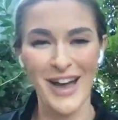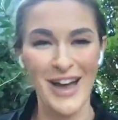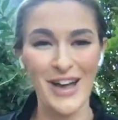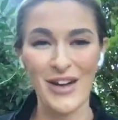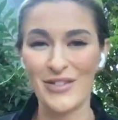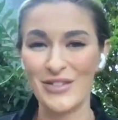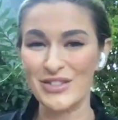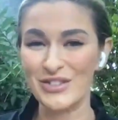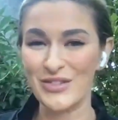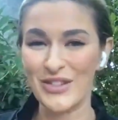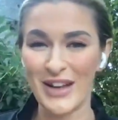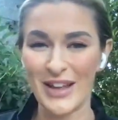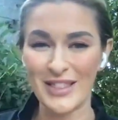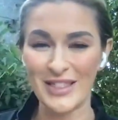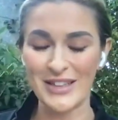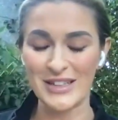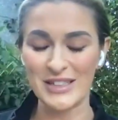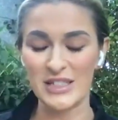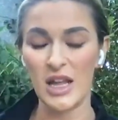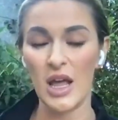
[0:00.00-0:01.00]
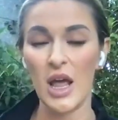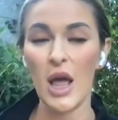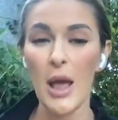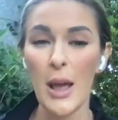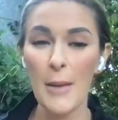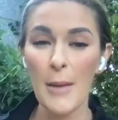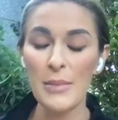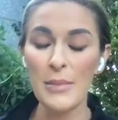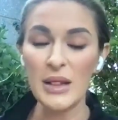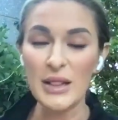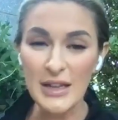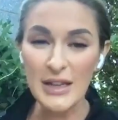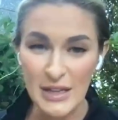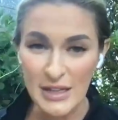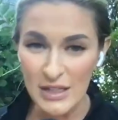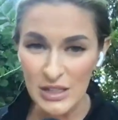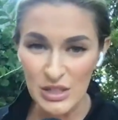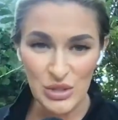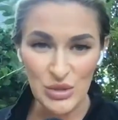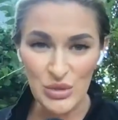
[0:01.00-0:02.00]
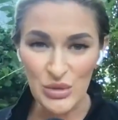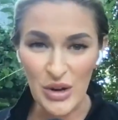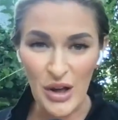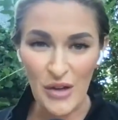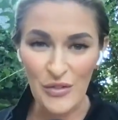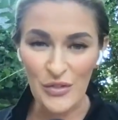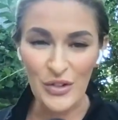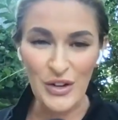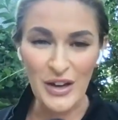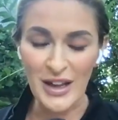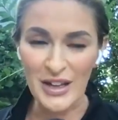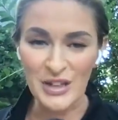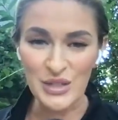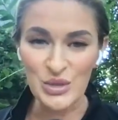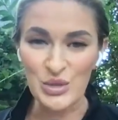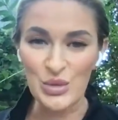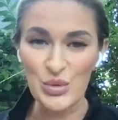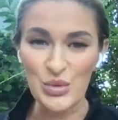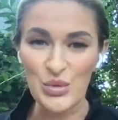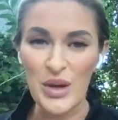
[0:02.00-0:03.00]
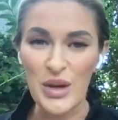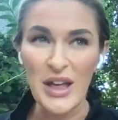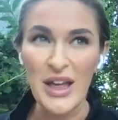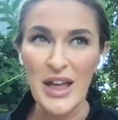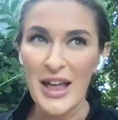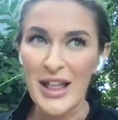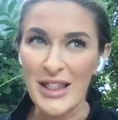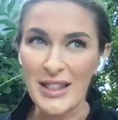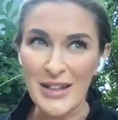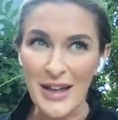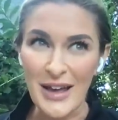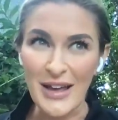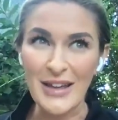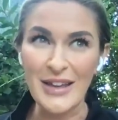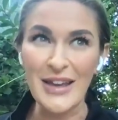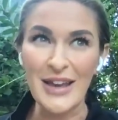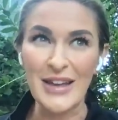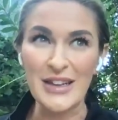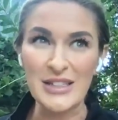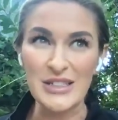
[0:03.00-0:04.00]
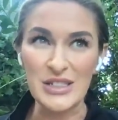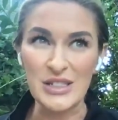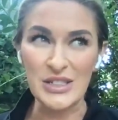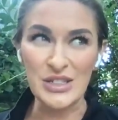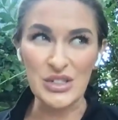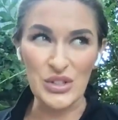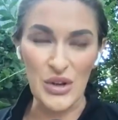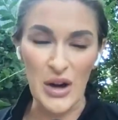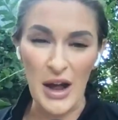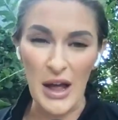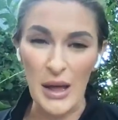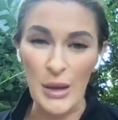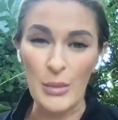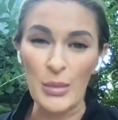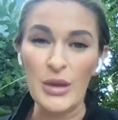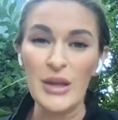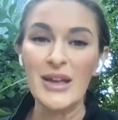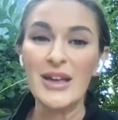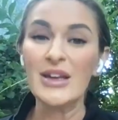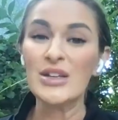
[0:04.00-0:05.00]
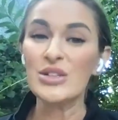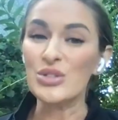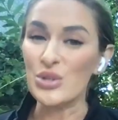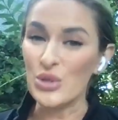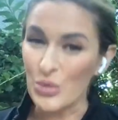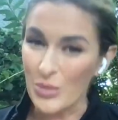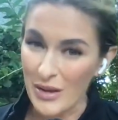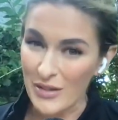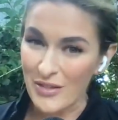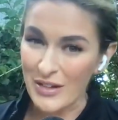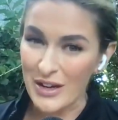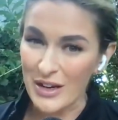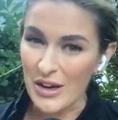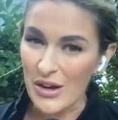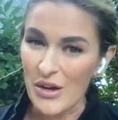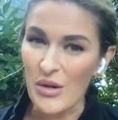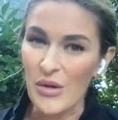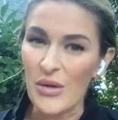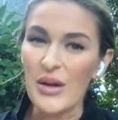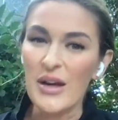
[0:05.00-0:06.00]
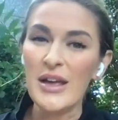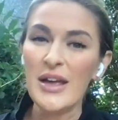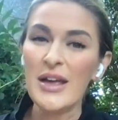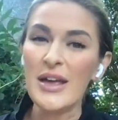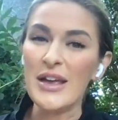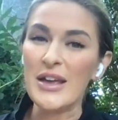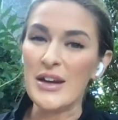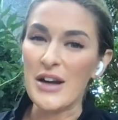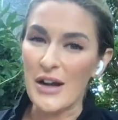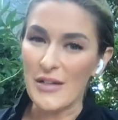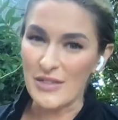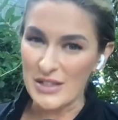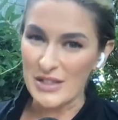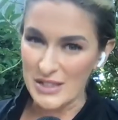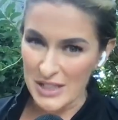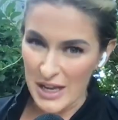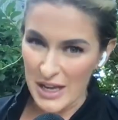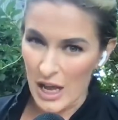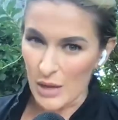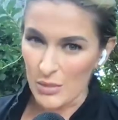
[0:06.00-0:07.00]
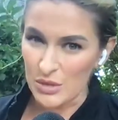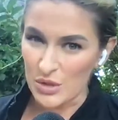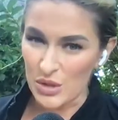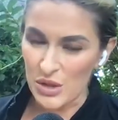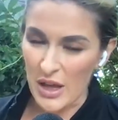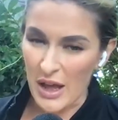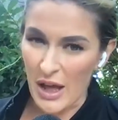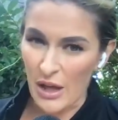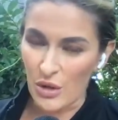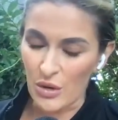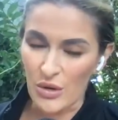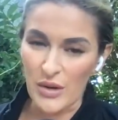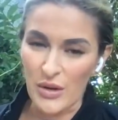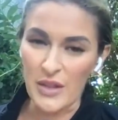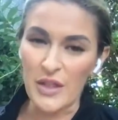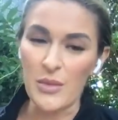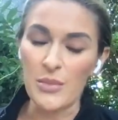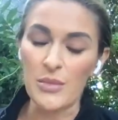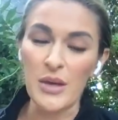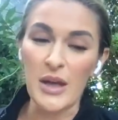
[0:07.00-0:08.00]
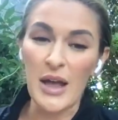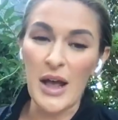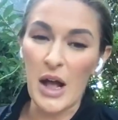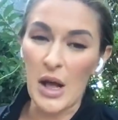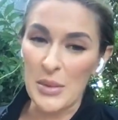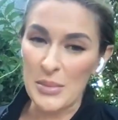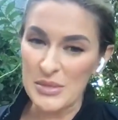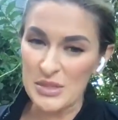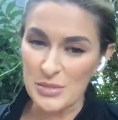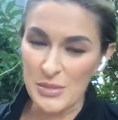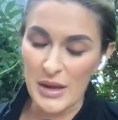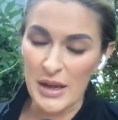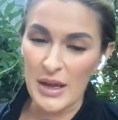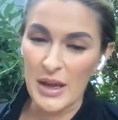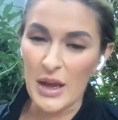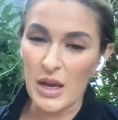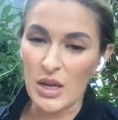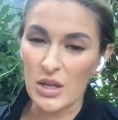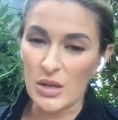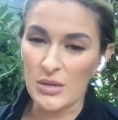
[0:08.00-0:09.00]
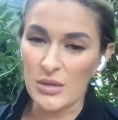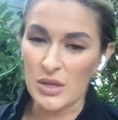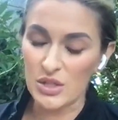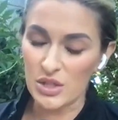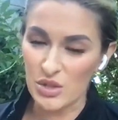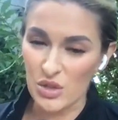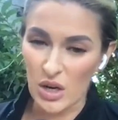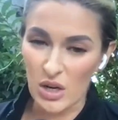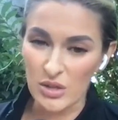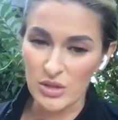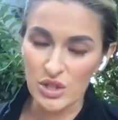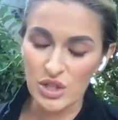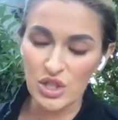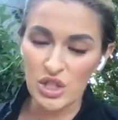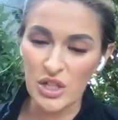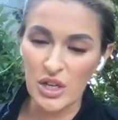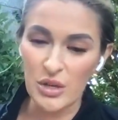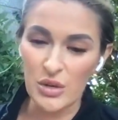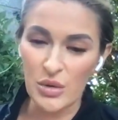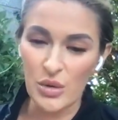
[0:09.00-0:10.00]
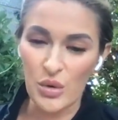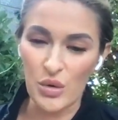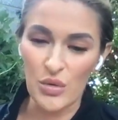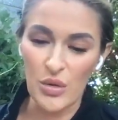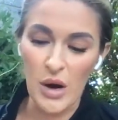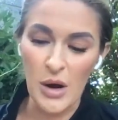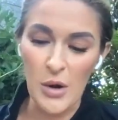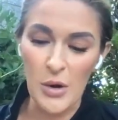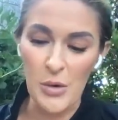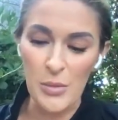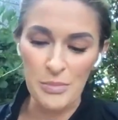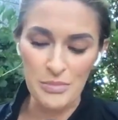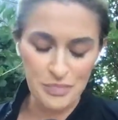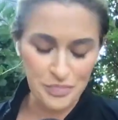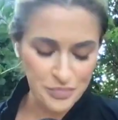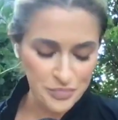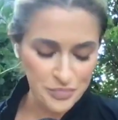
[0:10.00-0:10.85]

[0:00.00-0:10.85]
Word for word: I always forget this. Please do not forget to like and subscribe to my video. It obviously helps with algorithm. It helps my astrology channel grow.